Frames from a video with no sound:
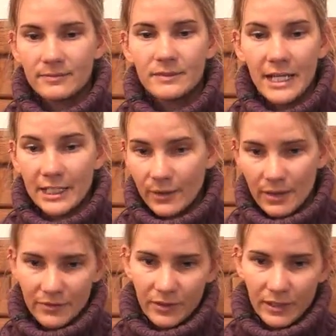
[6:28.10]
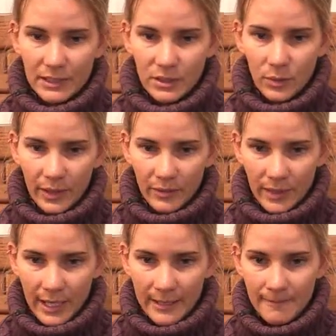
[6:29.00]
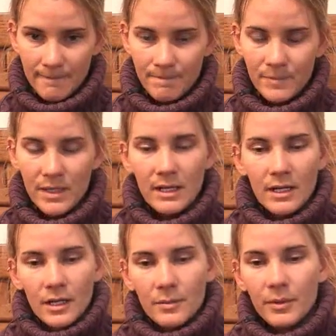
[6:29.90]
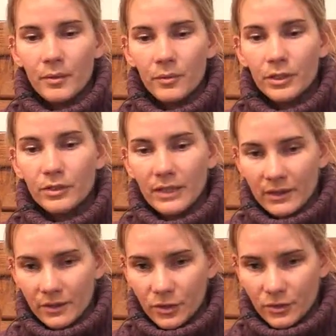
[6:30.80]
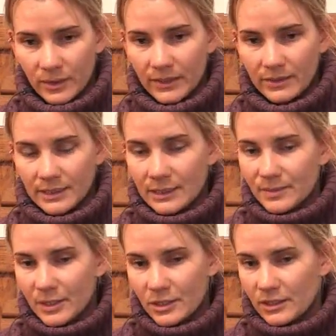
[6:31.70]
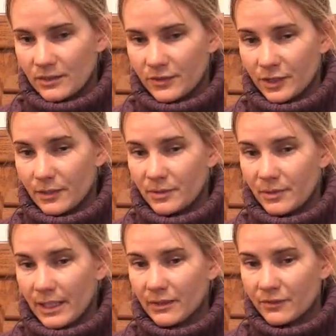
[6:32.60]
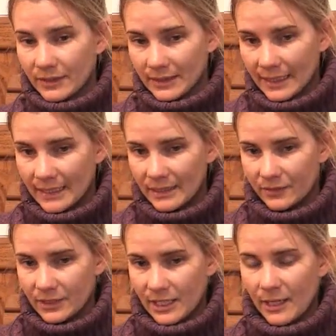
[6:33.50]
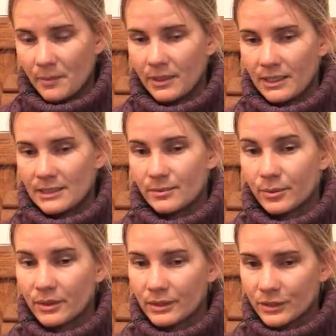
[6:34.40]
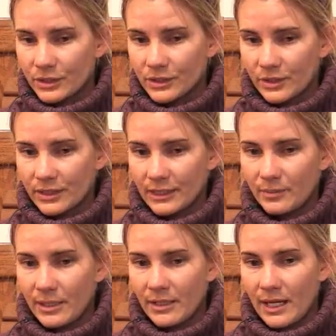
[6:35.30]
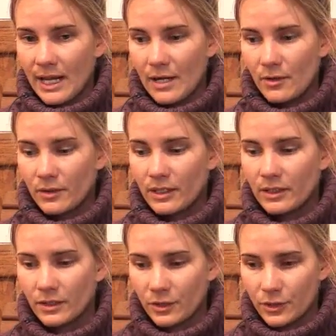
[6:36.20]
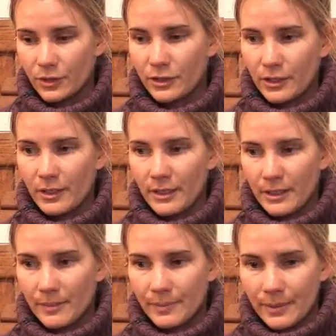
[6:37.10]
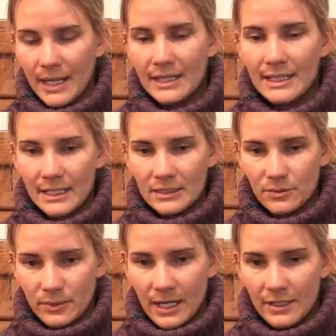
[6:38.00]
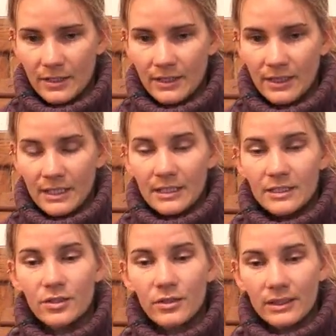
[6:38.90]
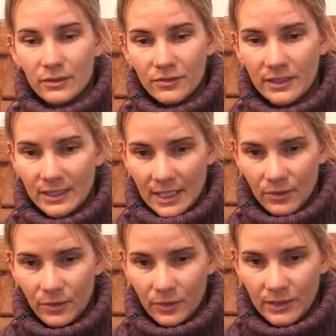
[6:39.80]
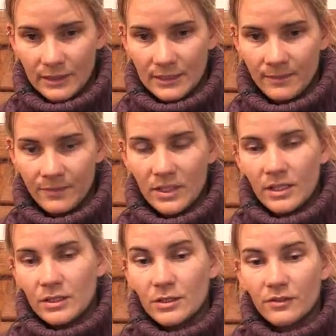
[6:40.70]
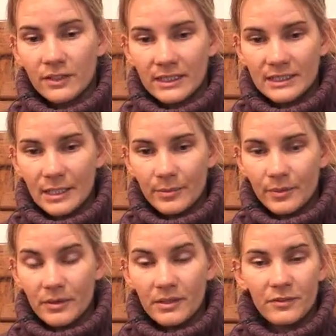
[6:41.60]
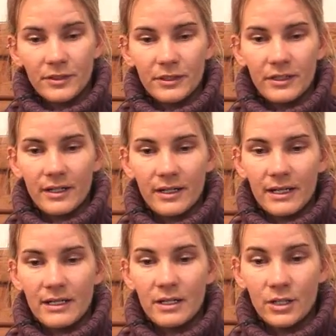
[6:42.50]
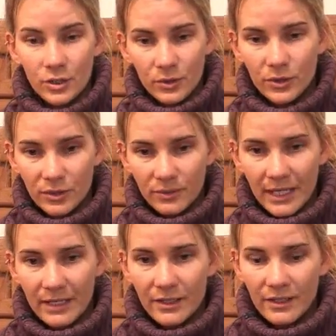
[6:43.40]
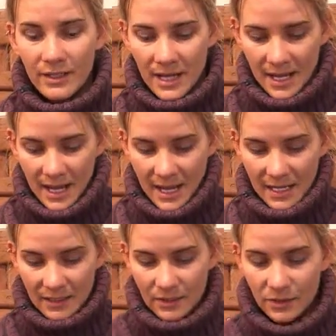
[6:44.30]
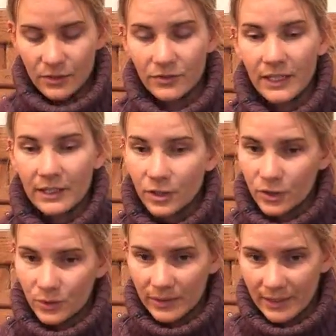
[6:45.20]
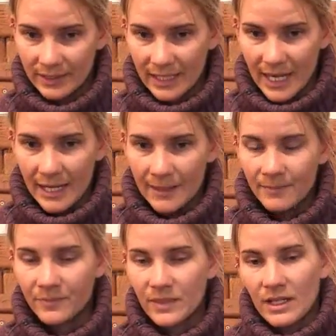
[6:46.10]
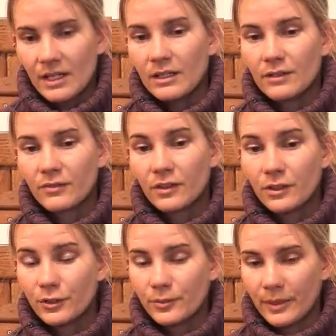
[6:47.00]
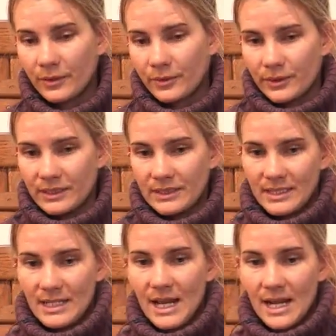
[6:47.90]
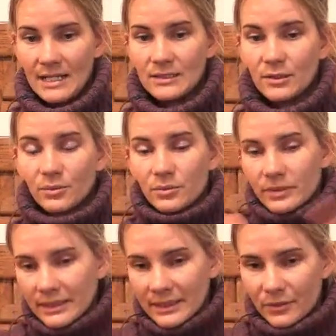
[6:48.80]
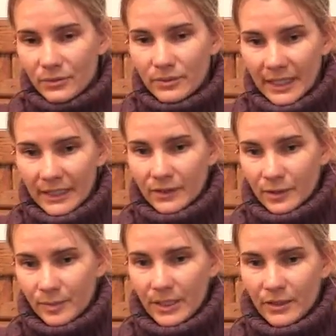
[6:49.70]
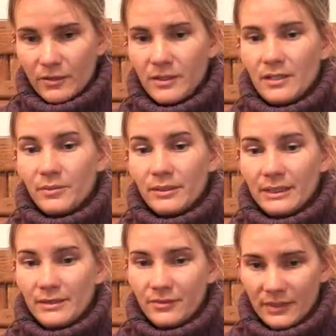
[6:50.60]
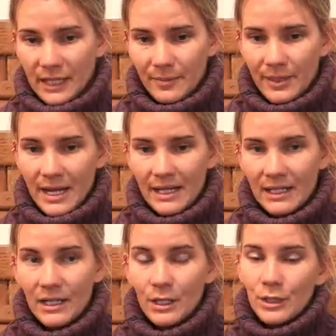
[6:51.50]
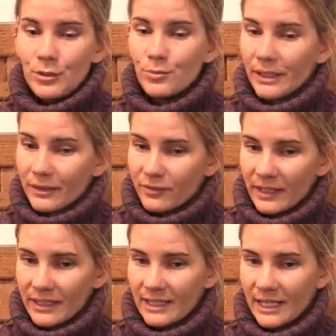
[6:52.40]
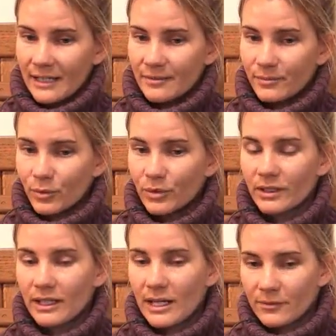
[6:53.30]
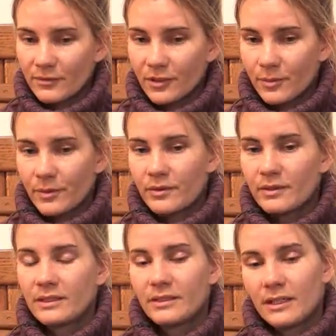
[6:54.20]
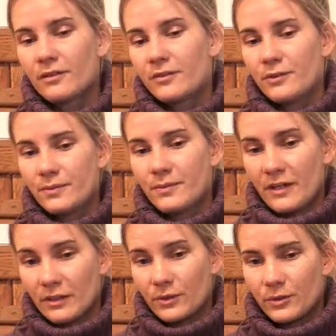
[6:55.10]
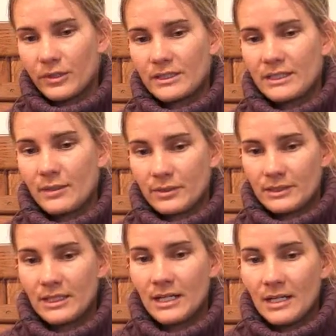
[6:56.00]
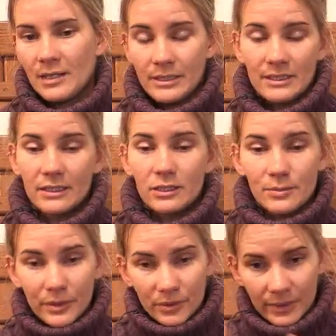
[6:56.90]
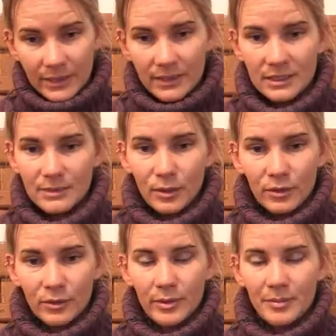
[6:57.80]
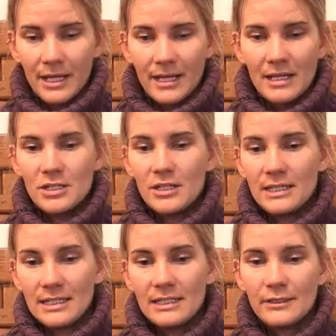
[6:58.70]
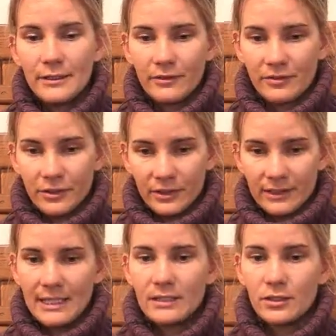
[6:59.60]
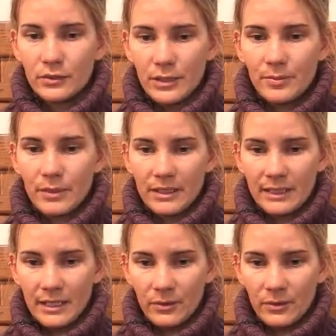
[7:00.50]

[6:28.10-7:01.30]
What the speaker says: take you out for a nice quiet ride. But when you're out on trails, and especially if you're going to be riding for a length of time, it's important to also think about how your body as a rider is going to fit that horse. So for example, if you're a shorter rider and you've got a short thigh, if you buy a horse that has a really round barrel and a really flat back, you might find that more uncomfortable than if you found a horse that was basically just built with a smaller rib cage and easier for your leg to drape around that